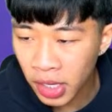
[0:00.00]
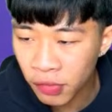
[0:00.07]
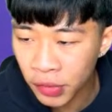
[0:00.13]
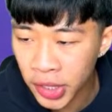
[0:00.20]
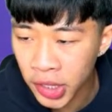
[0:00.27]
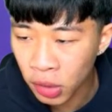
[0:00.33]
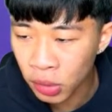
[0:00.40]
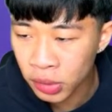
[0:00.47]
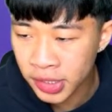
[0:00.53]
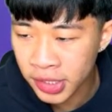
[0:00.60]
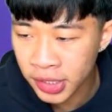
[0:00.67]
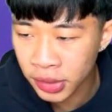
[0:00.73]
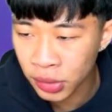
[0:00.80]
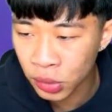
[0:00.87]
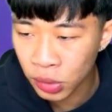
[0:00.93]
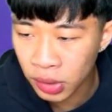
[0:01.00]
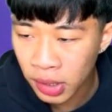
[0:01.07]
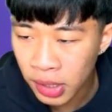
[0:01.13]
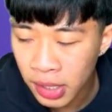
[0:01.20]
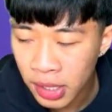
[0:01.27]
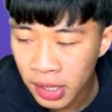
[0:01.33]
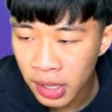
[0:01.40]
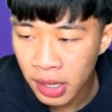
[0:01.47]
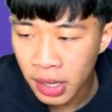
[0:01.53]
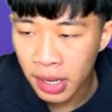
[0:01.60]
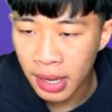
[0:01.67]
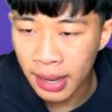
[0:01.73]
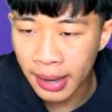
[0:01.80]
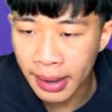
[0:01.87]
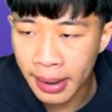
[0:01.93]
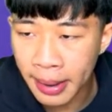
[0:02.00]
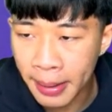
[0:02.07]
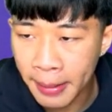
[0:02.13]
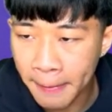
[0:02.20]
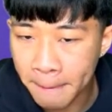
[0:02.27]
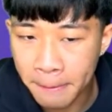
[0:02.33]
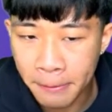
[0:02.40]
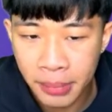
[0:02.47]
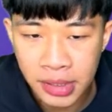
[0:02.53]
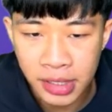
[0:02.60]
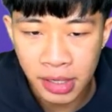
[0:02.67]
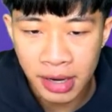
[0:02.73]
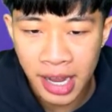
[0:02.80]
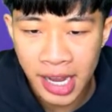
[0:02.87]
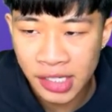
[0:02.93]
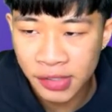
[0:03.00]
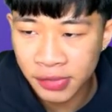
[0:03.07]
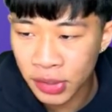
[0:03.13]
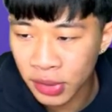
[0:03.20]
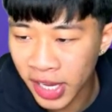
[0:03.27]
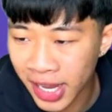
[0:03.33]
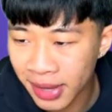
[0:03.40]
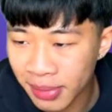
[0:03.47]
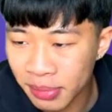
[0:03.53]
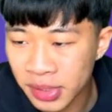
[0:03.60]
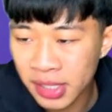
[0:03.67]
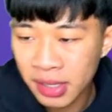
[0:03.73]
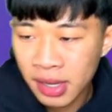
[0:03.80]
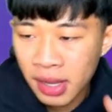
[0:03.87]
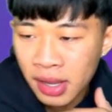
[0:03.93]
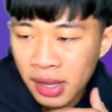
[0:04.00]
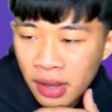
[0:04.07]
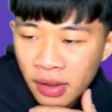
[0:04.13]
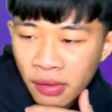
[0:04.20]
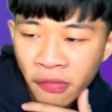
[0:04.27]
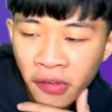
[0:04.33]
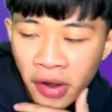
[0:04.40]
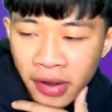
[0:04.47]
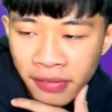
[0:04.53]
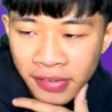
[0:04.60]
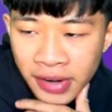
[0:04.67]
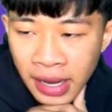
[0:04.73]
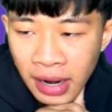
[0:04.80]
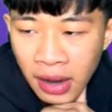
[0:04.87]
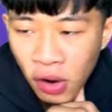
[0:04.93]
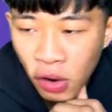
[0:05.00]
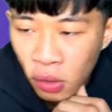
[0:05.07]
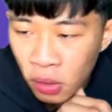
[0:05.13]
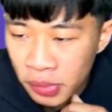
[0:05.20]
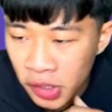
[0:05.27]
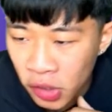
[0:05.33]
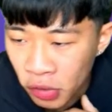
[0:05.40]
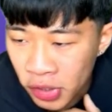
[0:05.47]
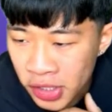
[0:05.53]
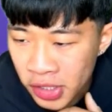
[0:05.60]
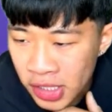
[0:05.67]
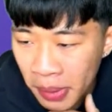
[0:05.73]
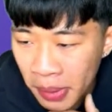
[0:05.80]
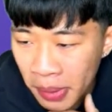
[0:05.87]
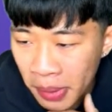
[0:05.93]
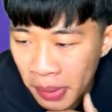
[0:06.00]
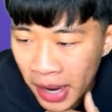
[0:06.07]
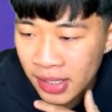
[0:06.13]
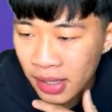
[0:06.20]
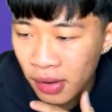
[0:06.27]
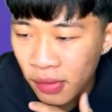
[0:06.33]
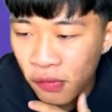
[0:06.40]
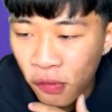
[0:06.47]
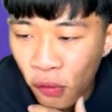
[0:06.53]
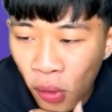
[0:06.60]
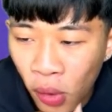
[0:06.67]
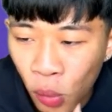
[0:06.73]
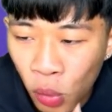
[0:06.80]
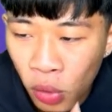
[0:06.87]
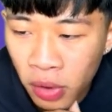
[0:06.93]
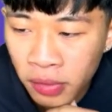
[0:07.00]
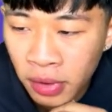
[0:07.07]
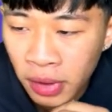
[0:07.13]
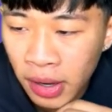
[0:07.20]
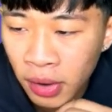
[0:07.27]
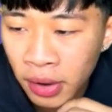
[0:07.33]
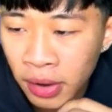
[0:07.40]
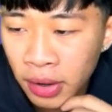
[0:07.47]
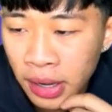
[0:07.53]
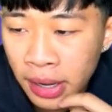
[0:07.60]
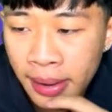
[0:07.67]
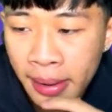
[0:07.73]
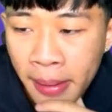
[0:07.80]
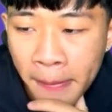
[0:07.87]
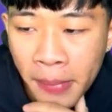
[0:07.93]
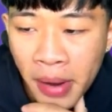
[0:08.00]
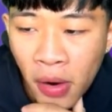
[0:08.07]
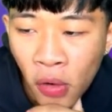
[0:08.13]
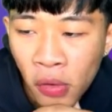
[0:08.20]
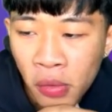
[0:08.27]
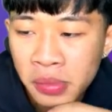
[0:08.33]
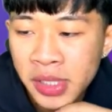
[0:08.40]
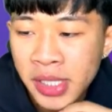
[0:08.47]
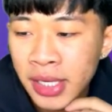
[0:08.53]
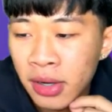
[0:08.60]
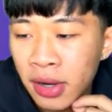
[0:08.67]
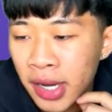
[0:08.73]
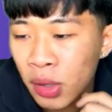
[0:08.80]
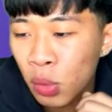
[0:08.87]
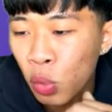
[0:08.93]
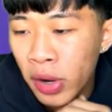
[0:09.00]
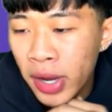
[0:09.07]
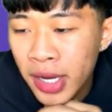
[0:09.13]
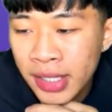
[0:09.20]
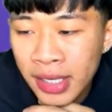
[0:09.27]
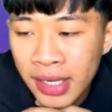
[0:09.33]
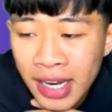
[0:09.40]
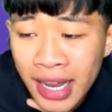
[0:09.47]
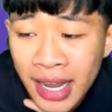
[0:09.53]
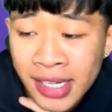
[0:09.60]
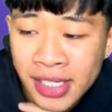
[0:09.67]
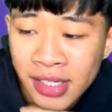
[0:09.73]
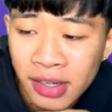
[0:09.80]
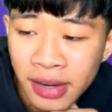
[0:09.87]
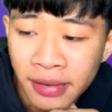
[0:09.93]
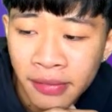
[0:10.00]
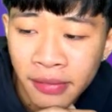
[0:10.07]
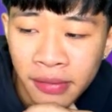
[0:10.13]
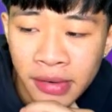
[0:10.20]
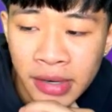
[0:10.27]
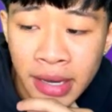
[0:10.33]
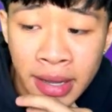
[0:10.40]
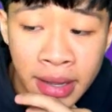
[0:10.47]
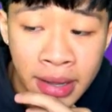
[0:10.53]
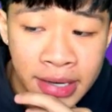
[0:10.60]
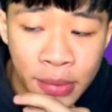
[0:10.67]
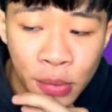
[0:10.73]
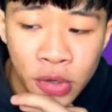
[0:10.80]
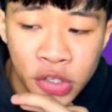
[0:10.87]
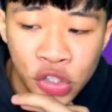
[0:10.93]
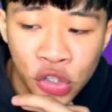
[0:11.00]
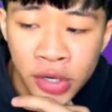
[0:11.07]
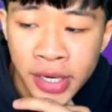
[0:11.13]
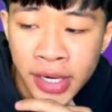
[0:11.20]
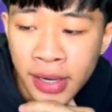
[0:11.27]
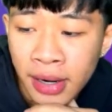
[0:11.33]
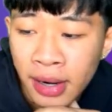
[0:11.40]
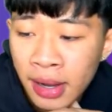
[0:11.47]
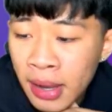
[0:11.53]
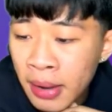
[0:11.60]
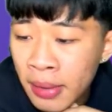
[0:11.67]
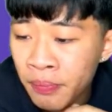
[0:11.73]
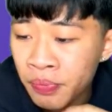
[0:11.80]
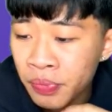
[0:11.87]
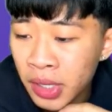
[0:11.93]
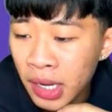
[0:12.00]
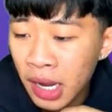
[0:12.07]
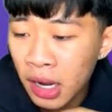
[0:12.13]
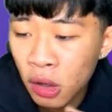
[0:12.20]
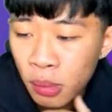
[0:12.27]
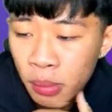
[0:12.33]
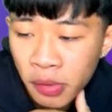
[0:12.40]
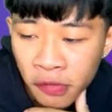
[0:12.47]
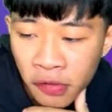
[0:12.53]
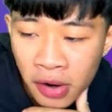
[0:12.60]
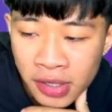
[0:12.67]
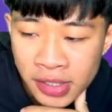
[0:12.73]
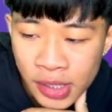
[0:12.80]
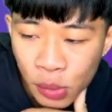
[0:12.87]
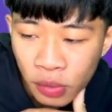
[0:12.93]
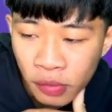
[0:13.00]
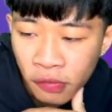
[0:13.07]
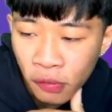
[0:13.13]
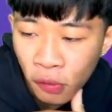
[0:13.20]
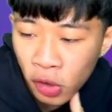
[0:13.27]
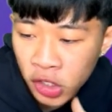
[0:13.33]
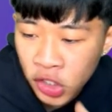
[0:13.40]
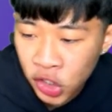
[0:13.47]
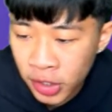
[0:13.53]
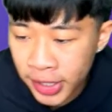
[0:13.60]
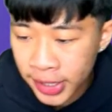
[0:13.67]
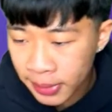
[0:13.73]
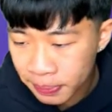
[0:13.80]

we go to their last few games, 5-0 at home to Crystal Palace, 4-1 at home to United, away to Leicester they won 3-0, at home to Forest they won 4-3,